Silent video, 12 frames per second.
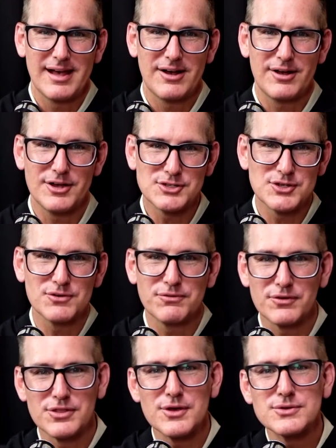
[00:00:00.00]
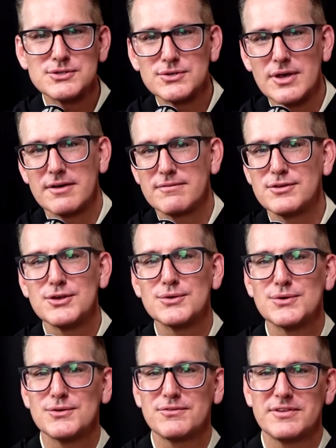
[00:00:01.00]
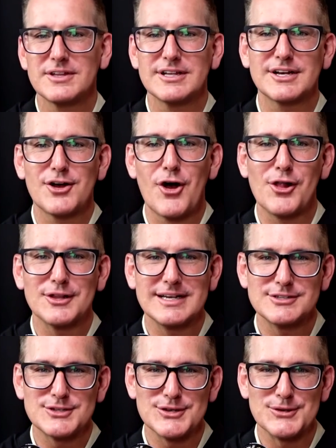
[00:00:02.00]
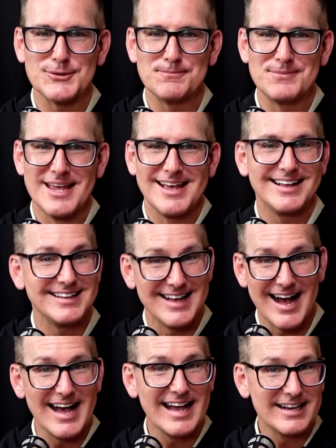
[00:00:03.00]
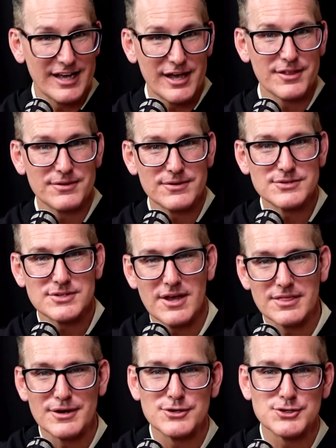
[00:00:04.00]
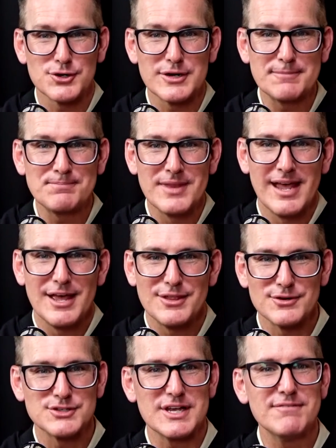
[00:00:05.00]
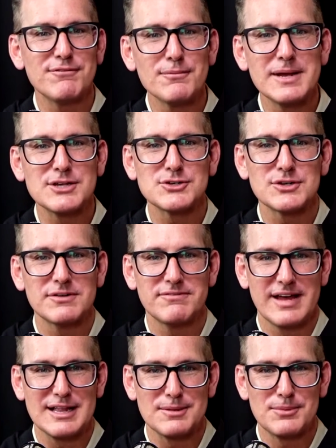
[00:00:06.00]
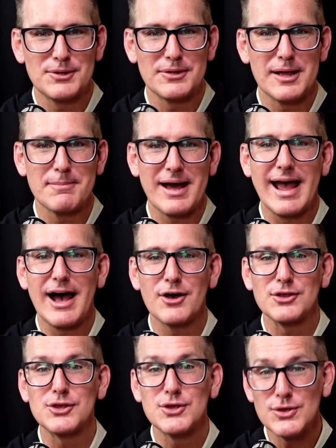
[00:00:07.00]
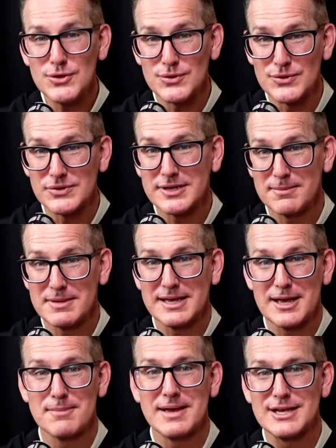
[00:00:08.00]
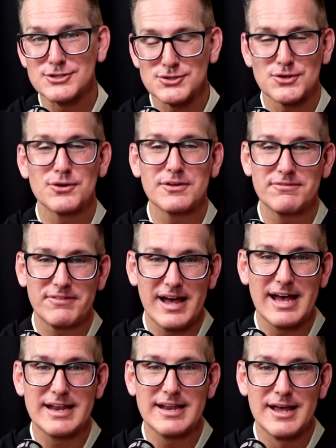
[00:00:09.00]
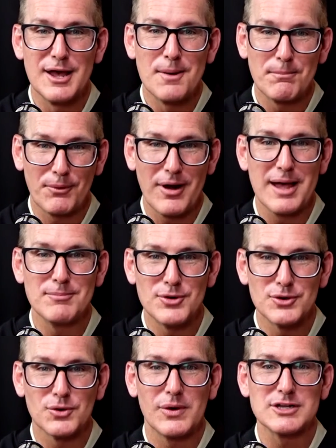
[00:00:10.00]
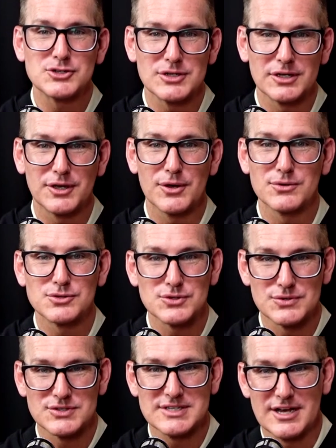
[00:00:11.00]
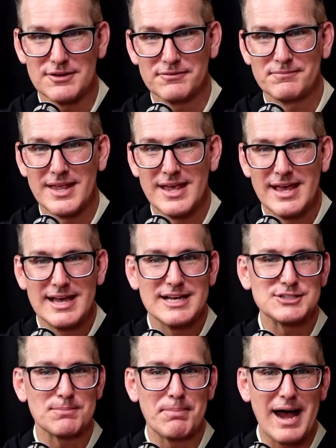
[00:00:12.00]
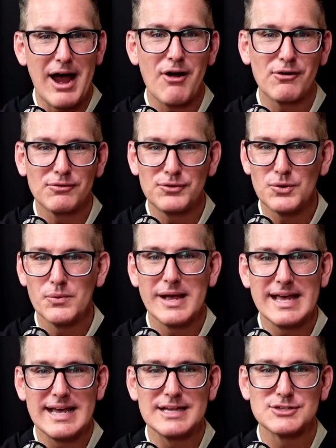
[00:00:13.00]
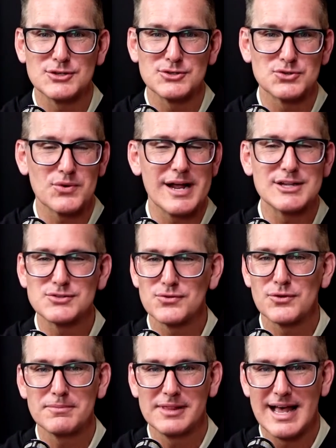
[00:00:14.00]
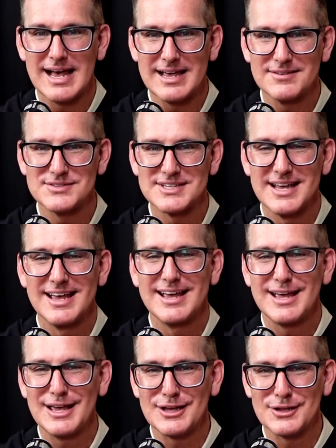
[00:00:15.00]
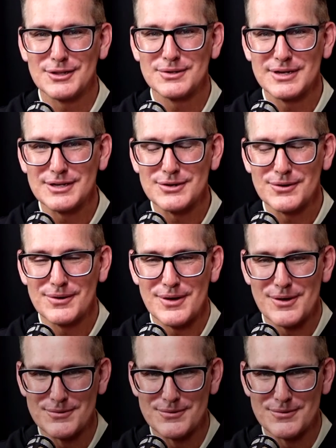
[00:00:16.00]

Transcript: Also, for those of you who feel a calling to guide others on their journey, there's information available about how you can become a certified Primal Question coach yourself. It's a powerful way to transform lives, including your own.